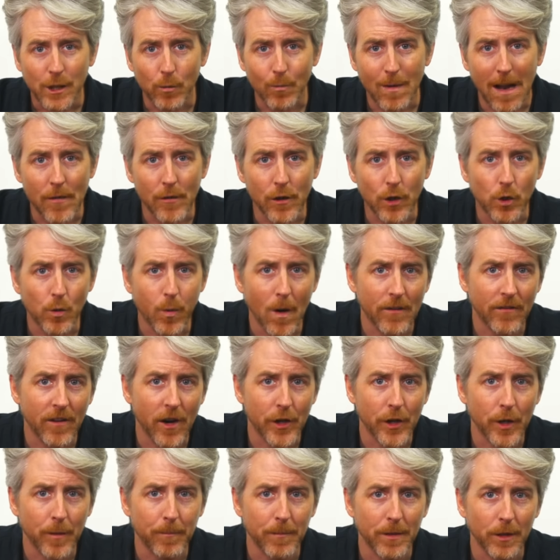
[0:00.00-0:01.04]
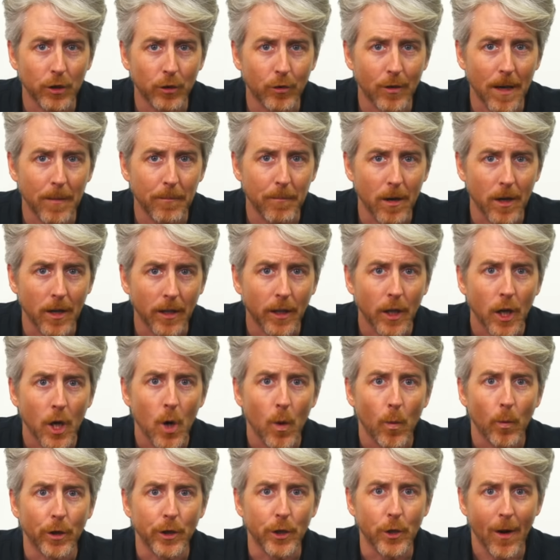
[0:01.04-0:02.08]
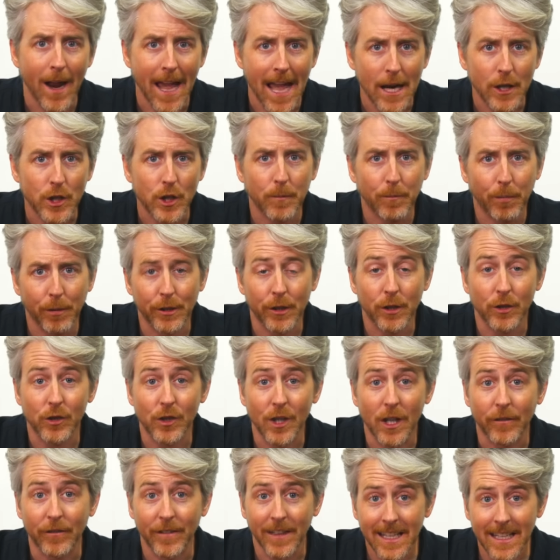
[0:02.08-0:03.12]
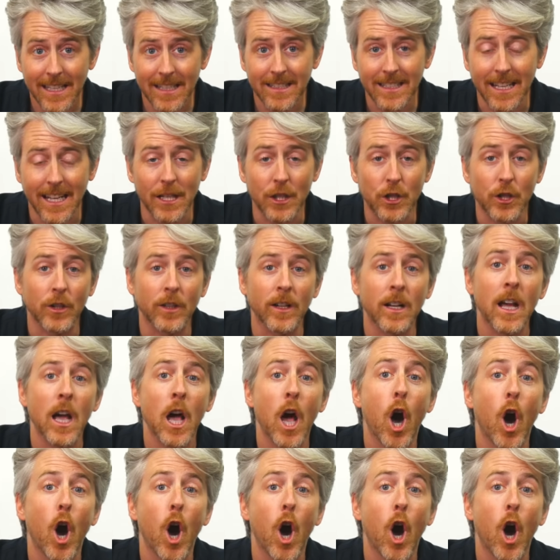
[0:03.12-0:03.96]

around the 1,200 milligram mark where you're actually putting yourself in danger.